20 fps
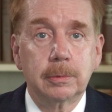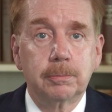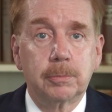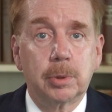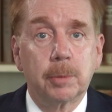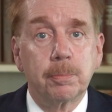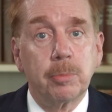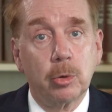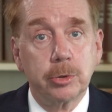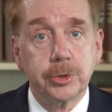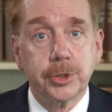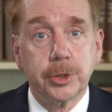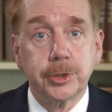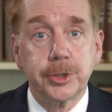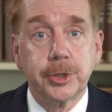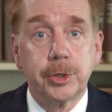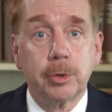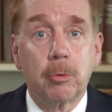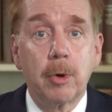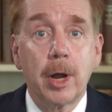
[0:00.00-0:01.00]
Proposals
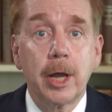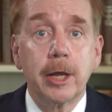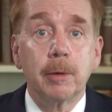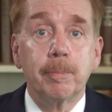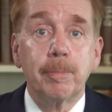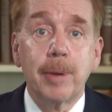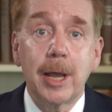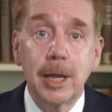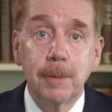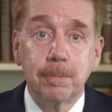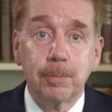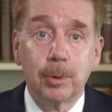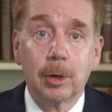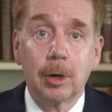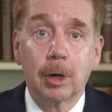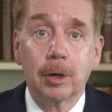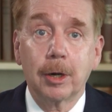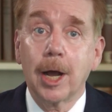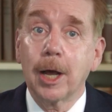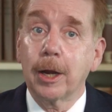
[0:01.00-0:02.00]
to write a paper
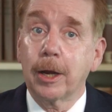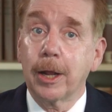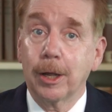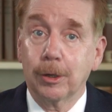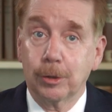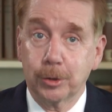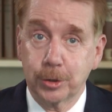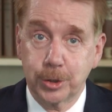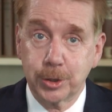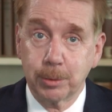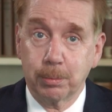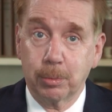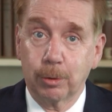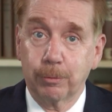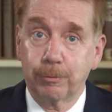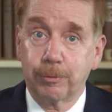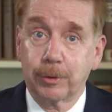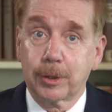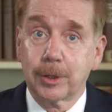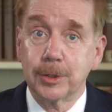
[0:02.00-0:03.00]
are not eligible
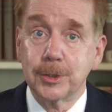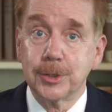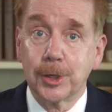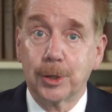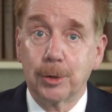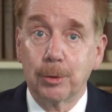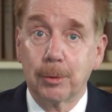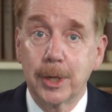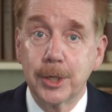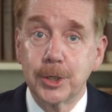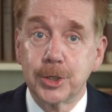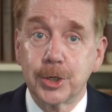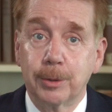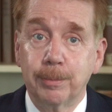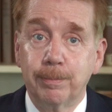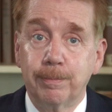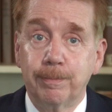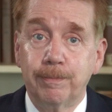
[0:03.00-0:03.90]
for consideration.